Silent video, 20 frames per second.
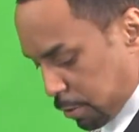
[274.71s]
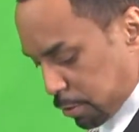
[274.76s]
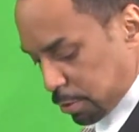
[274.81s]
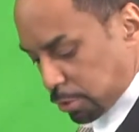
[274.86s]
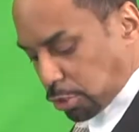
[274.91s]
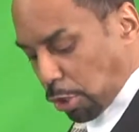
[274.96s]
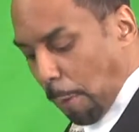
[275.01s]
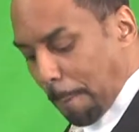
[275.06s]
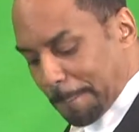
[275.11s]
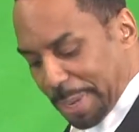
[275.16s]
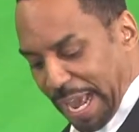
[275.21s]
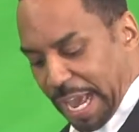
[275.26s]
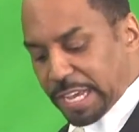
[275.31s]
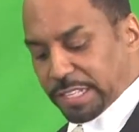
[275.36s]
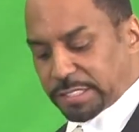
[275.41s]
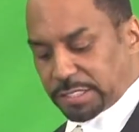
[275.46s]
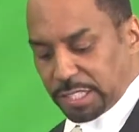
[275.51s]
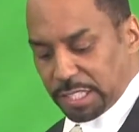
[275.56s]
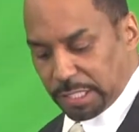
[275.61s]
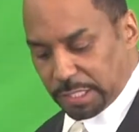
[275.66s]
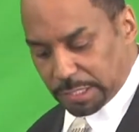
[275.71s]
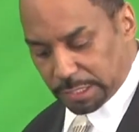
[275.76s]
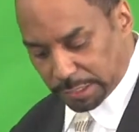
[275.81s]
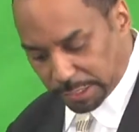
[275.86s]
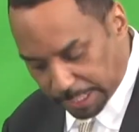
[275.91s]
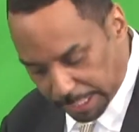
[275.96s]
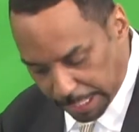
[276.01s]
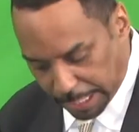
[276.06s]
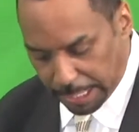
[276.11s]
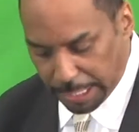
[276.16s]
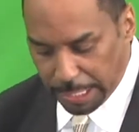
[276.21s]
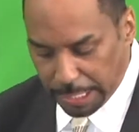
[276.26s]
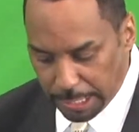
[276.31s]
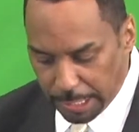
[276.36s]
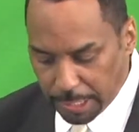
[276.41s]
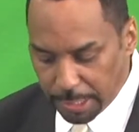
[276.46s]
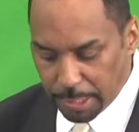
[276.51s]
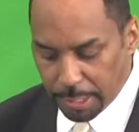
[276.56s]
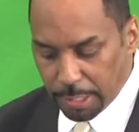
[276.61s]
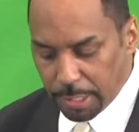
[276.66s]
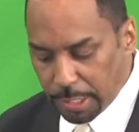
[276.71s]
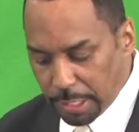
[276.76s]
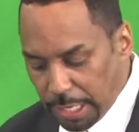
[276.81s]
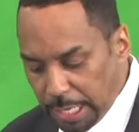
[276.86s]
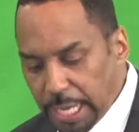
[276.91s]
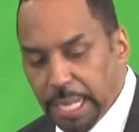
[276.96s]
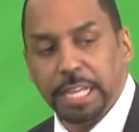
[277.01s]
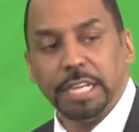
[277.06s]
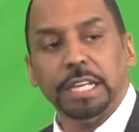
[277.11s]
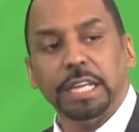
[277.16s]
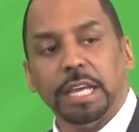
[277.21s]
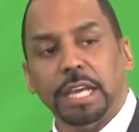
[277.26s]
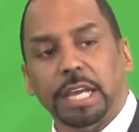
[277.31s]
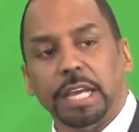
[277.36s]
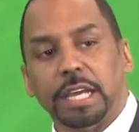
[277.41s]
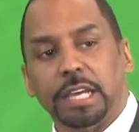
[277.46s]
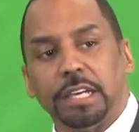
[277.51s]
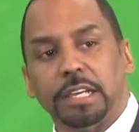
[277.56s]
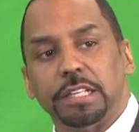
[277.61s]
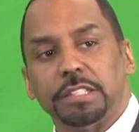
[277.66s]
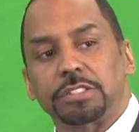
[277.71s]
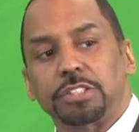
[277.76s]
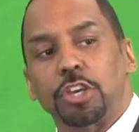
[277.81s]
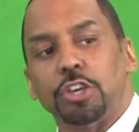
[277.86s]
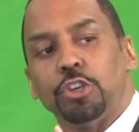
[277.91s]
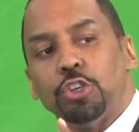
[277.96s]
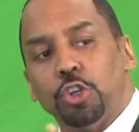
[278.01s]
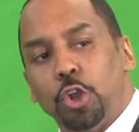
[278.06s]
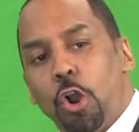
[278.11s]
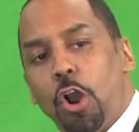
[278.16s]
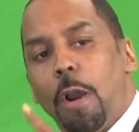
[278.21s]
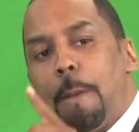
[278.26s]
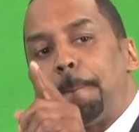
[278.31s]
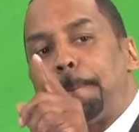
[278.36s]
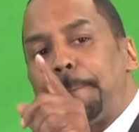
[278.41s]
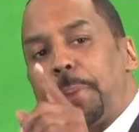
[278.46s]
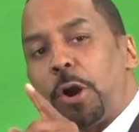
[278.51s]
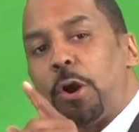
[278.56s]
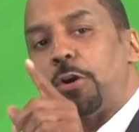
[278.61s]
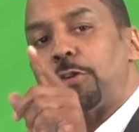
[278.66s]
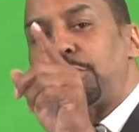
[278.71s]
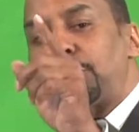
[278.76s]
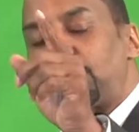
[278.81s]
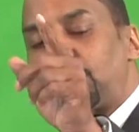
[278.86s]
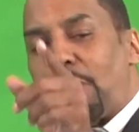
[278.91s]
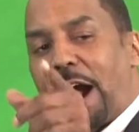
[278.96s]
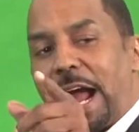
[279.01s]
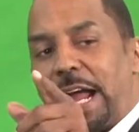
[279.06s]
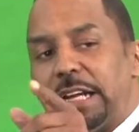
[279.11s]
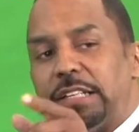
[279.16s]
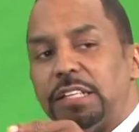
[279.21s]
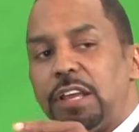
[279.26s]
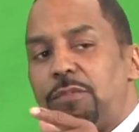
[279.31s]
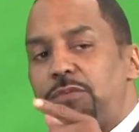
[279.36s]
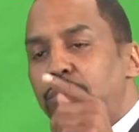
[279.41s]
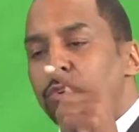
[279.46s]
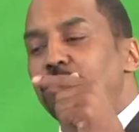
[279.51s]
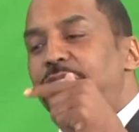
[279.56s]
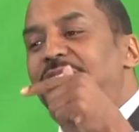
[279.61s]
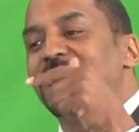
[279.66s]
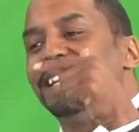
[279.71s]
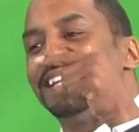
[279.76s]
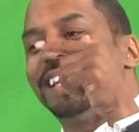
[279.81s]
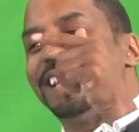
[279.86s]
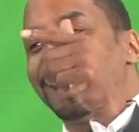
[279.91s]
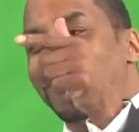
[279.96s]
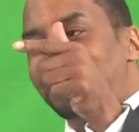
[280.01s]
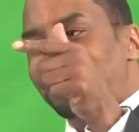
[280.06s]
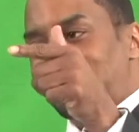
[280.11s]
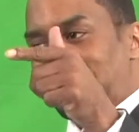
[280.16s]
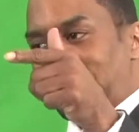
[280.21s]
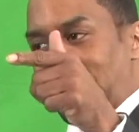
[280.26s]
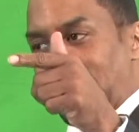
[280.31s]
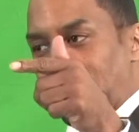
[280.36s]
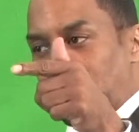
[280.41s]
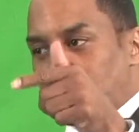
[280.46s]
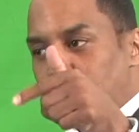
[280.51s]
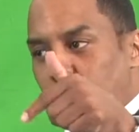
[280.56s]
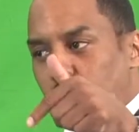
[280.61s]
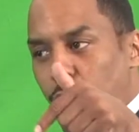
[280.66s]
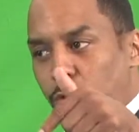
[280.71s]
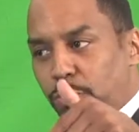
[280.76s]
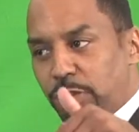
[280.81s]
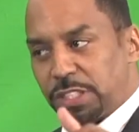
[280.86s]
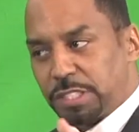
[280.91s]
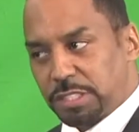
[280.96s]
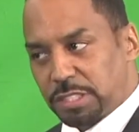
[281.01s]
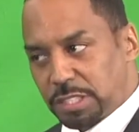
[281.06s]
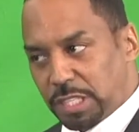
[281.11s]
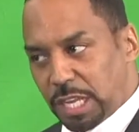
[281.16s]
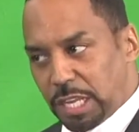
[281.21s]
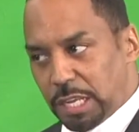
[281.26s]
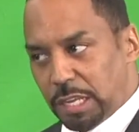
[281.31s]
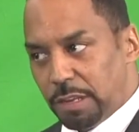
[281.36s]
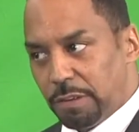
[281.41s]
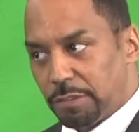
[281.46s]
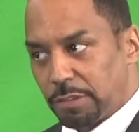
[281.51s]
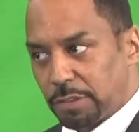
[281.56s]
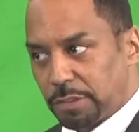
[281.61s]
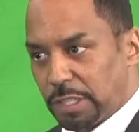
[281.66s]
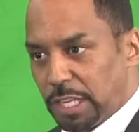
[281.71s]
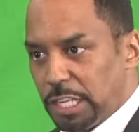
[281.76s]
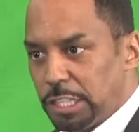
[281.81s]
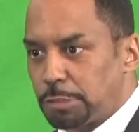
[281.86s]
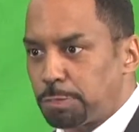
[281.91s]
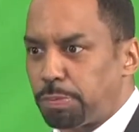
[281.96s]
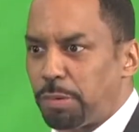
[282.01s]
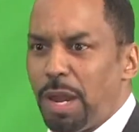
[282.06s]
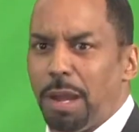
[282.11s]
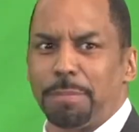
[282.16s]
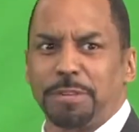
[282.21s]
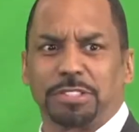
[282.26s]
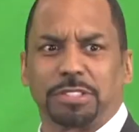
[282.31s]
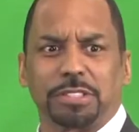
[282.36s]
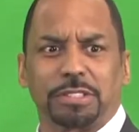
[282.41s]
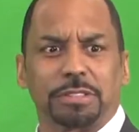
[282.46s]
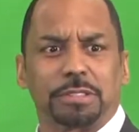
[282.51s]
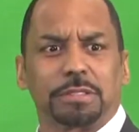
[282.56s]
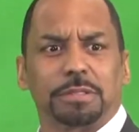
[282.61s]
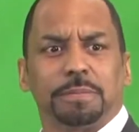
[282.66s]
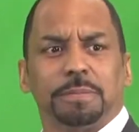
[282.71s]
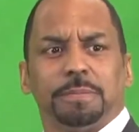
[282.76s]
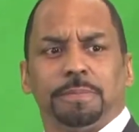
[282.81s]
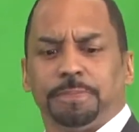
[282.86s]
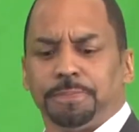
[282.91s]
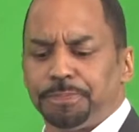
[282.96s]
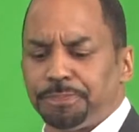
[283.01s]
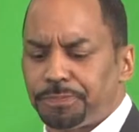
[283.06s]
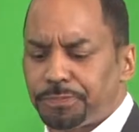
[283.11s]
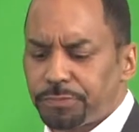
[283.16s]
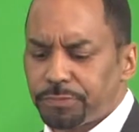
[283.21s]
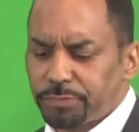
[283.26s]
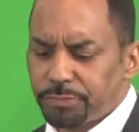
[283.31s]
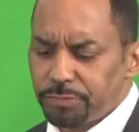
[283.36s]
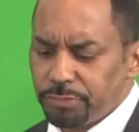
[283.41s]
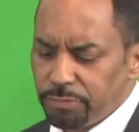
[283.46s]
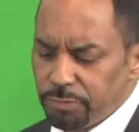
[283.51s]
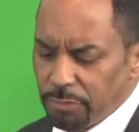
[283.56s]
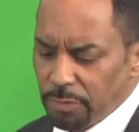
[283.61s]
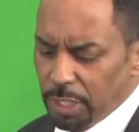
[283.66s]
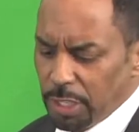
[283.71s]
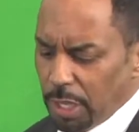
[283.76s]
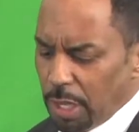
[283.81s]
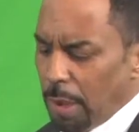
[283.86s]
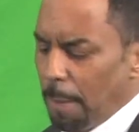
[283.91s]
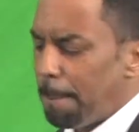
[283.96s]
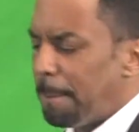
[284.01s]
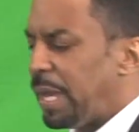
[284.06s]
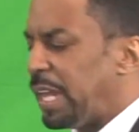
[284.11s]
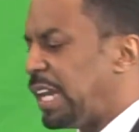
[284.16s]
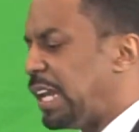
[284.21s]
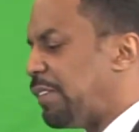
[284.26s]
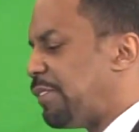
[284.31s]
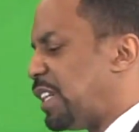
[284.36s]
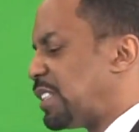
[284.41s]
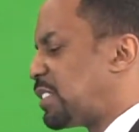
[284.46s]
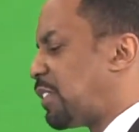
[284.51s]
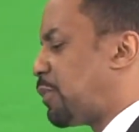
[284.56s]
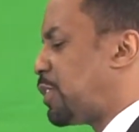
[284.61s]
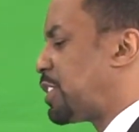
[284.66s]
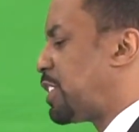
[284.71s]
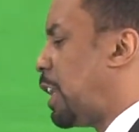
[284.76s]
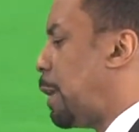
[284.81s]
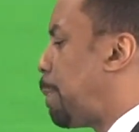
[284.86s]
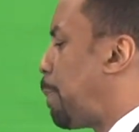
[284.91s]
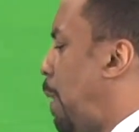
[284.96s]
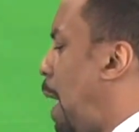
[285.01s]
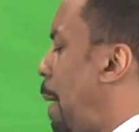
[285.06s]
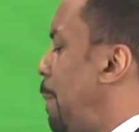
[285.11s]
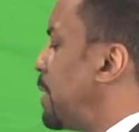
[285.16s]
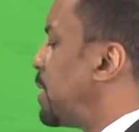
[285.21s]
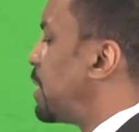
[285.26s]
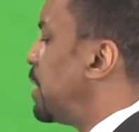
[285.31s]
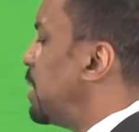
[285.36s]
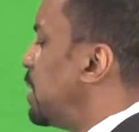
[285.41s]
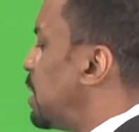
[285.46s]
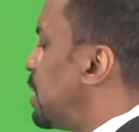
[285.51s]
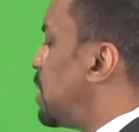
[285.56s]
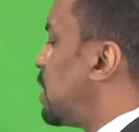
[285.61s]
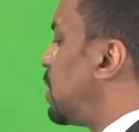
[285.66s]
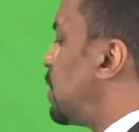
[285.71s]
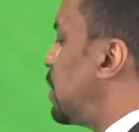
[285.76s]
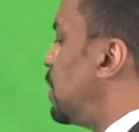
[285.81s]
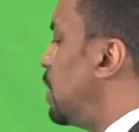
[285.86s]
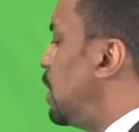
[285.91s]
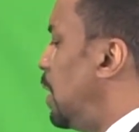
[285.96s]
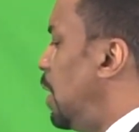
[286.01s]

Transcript: So basically, it is your birthright if you can get there to receive these promises. Many of us have received promises